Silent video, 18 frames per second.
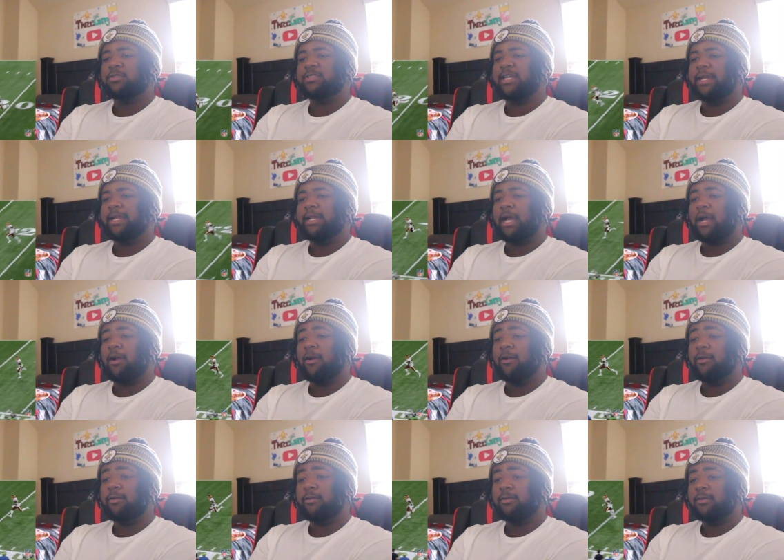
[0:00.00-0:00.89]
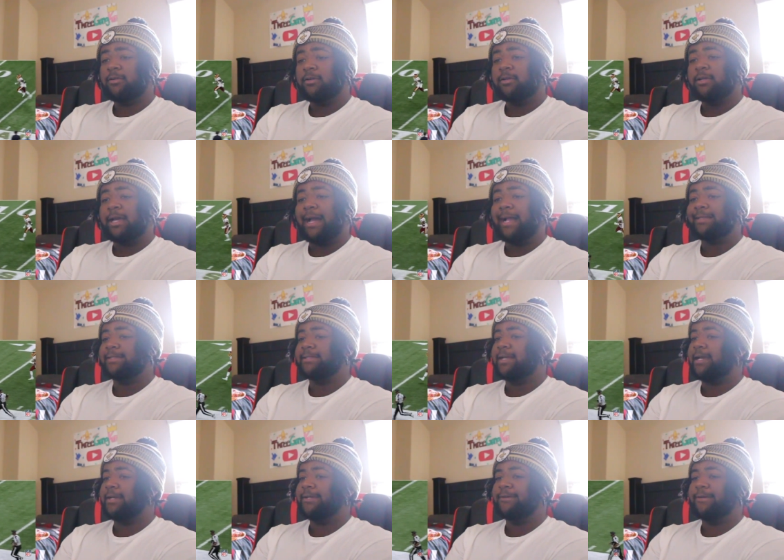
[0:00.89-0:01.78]
Teddy got hurt. I did
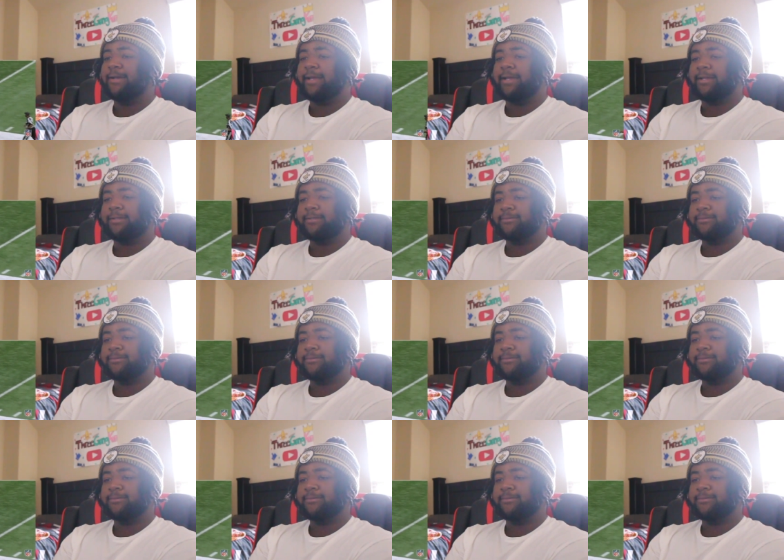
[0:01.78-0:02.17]
not know that.